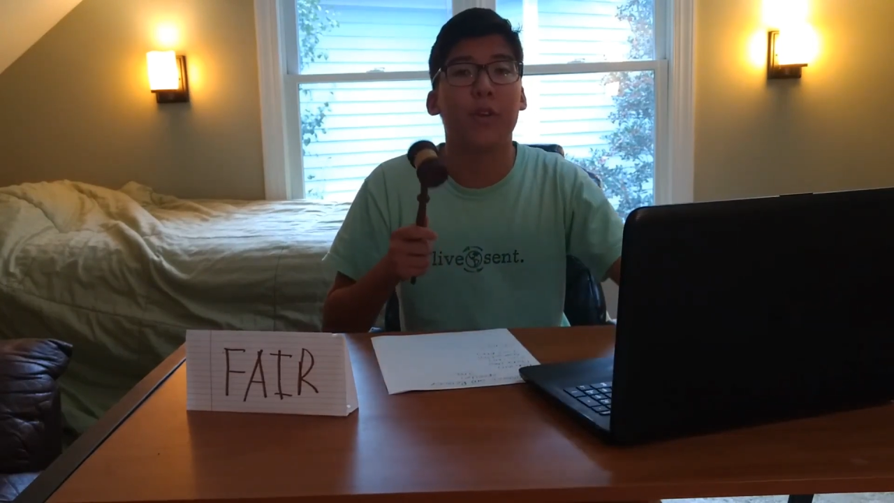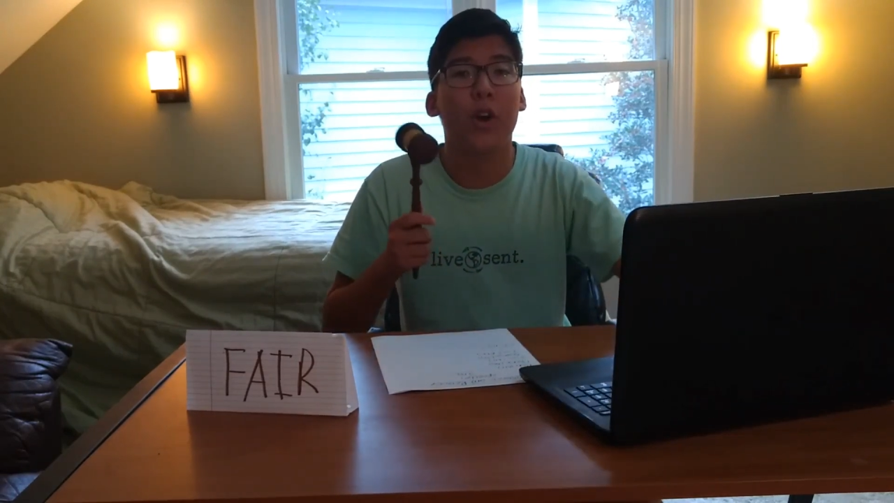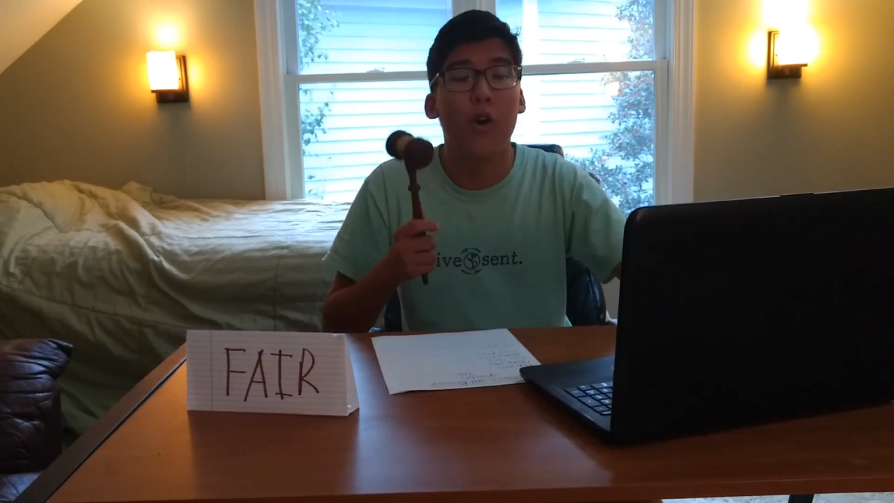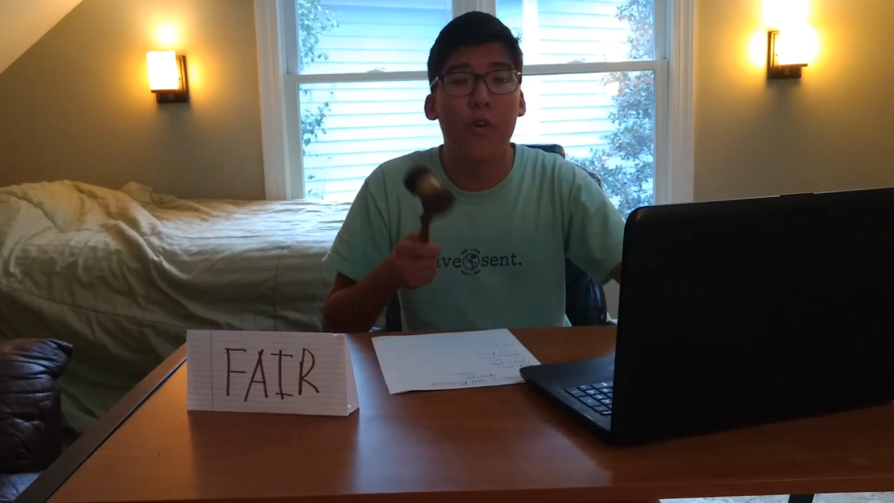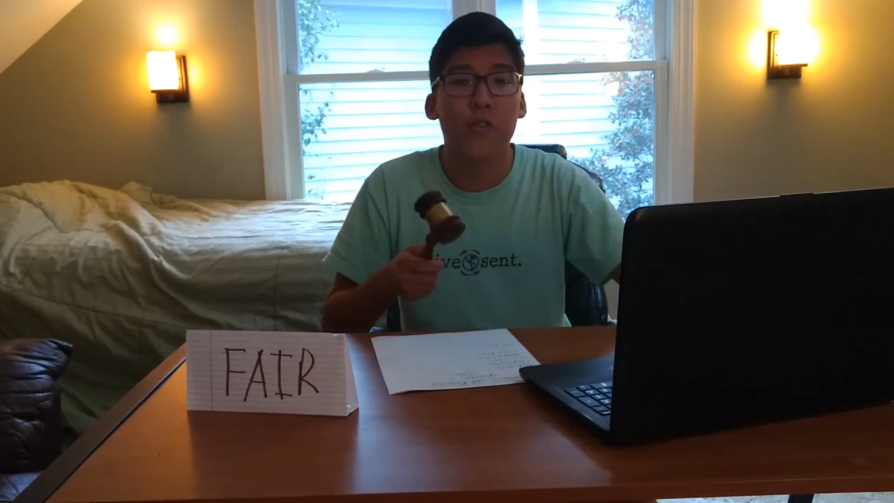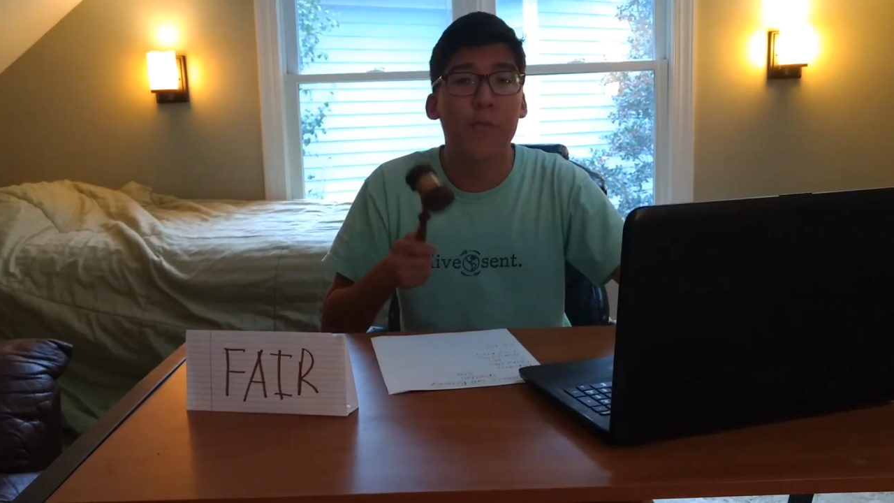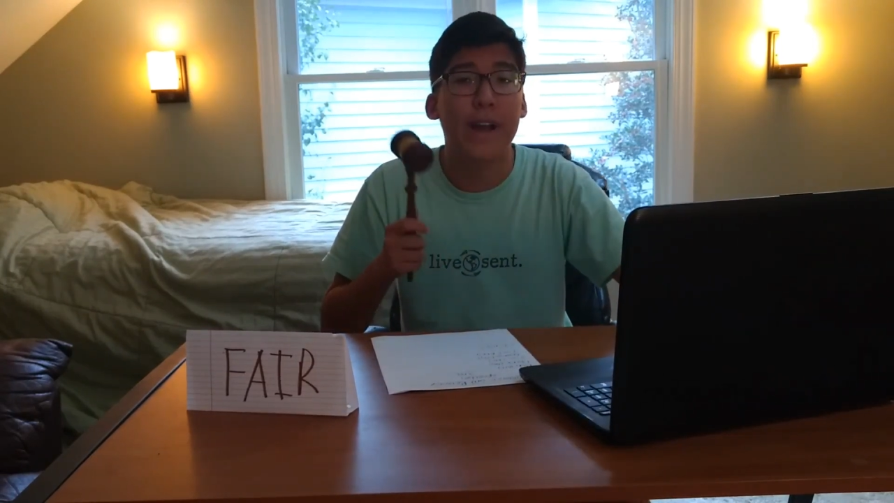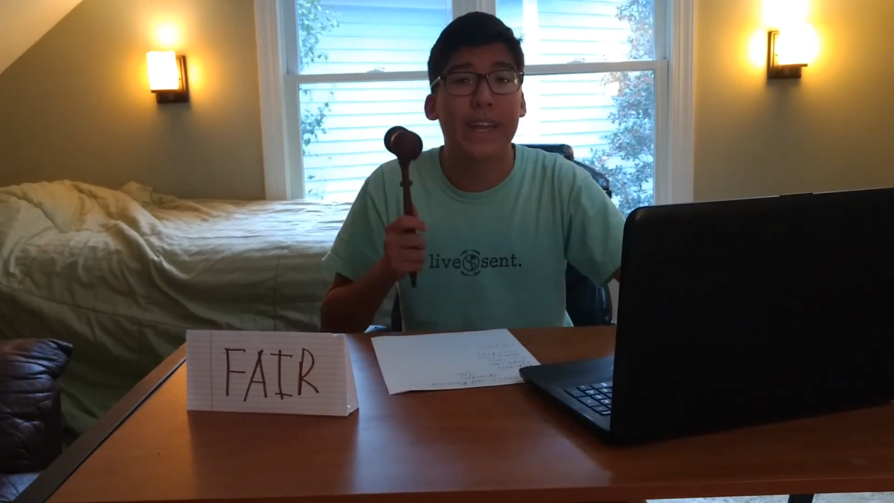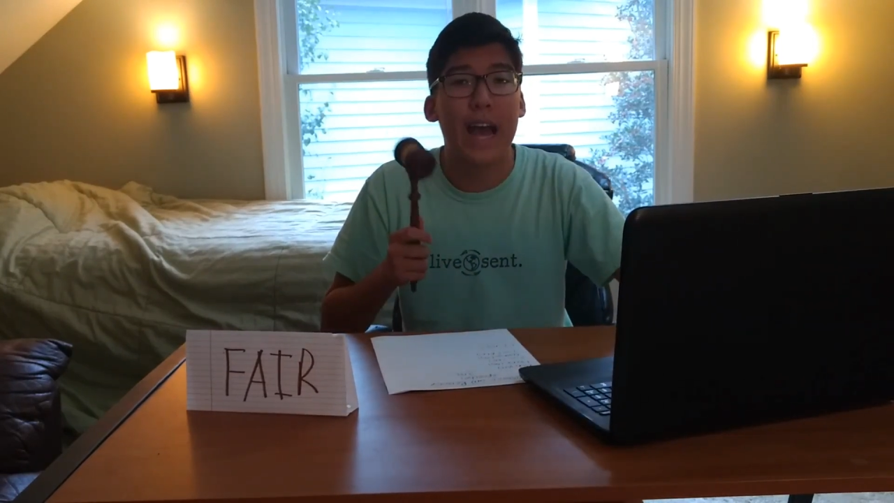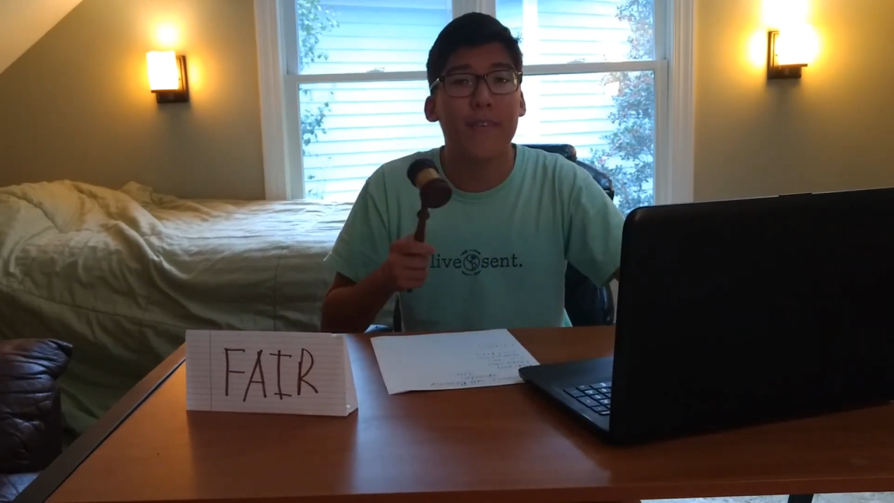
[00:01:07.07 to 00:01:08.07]
over
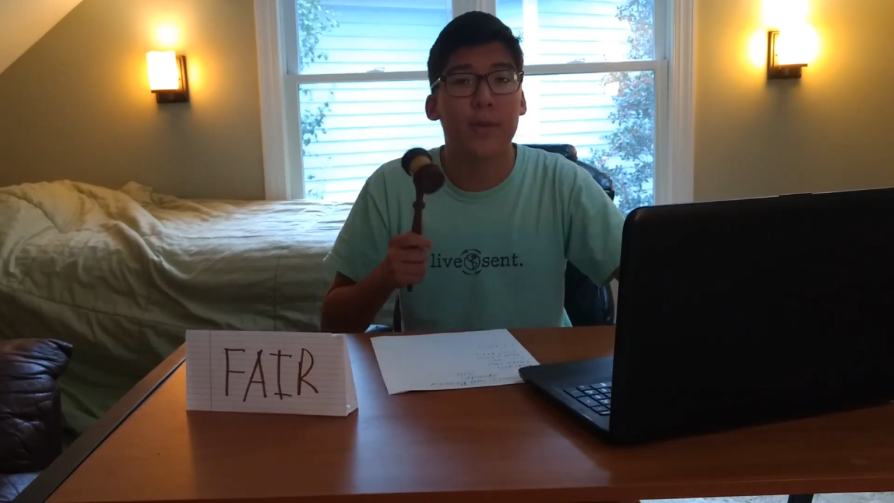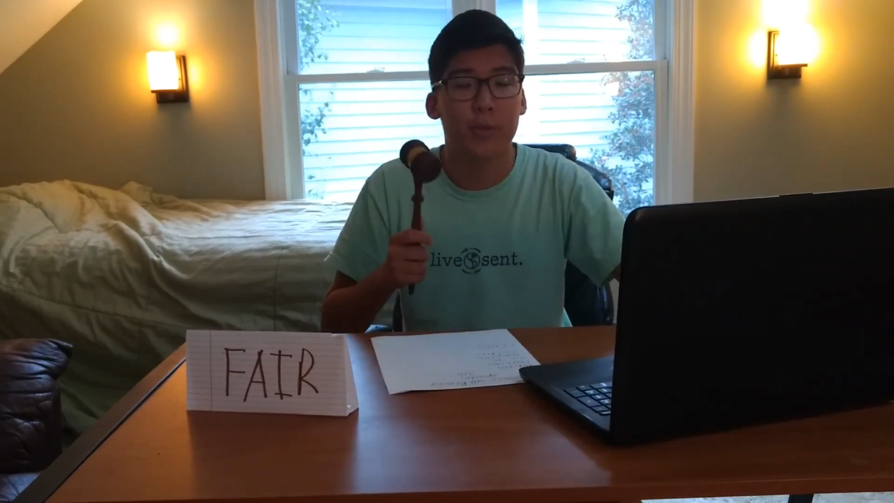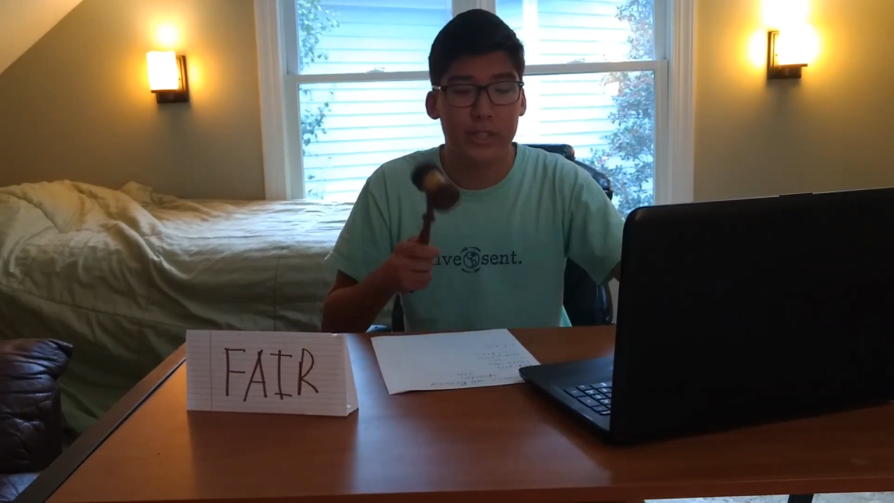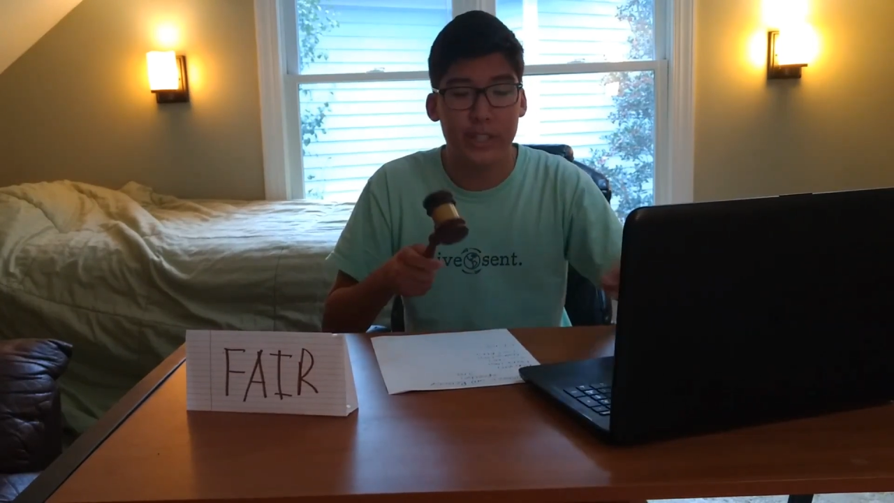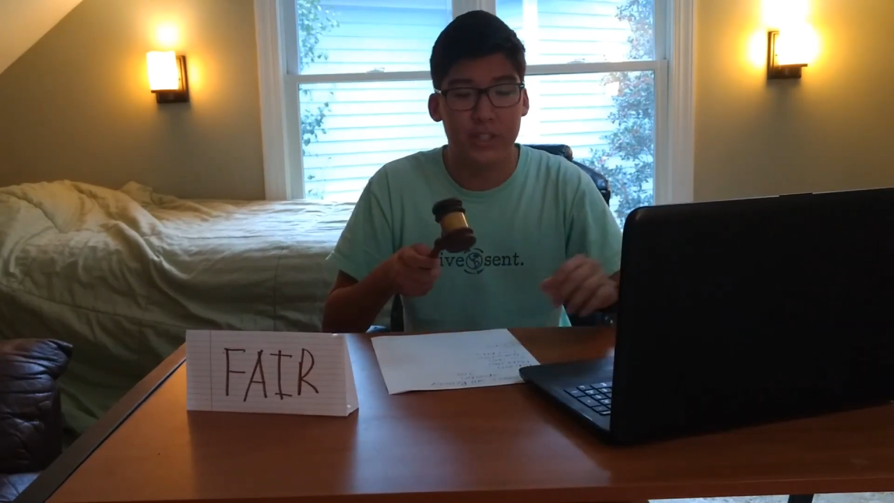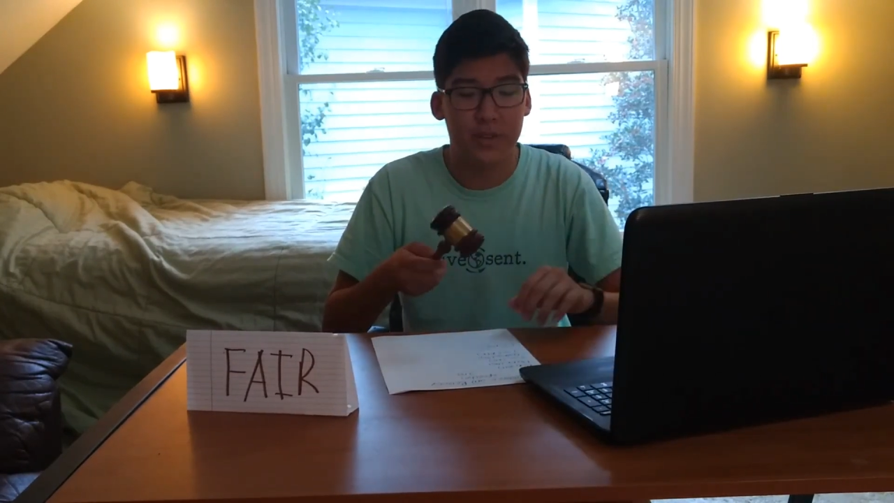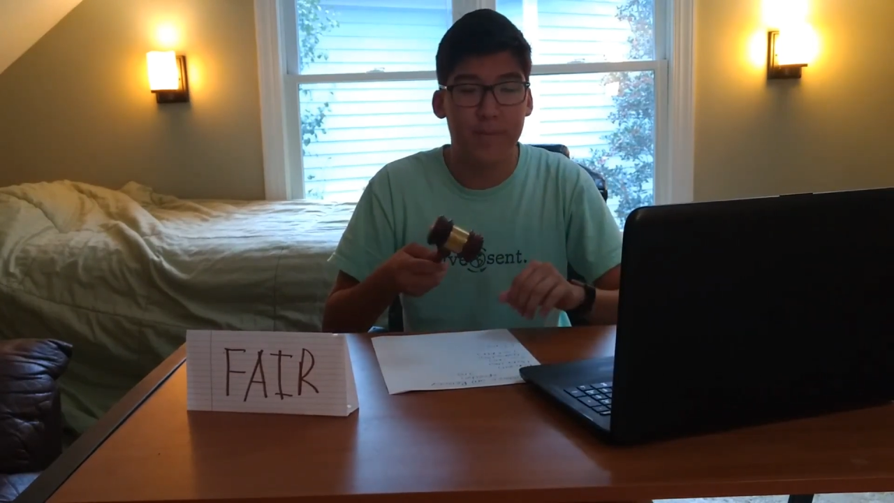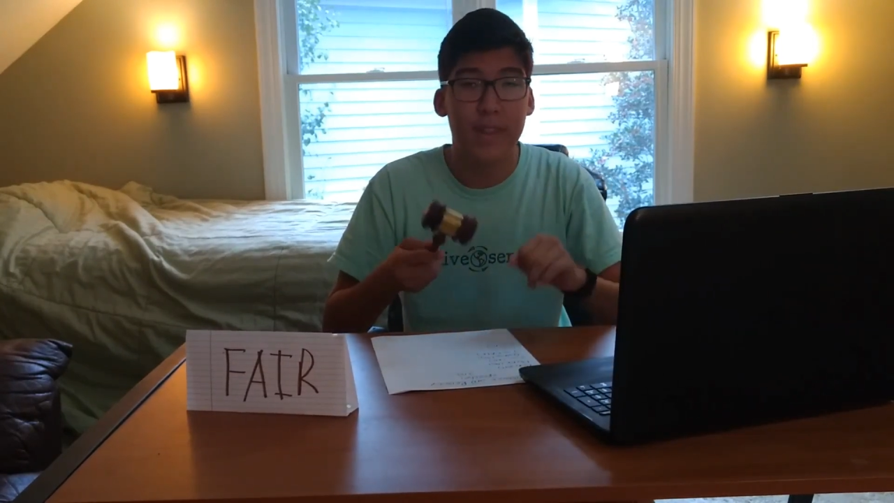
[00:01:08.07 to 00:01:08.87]
my gaveling procedure.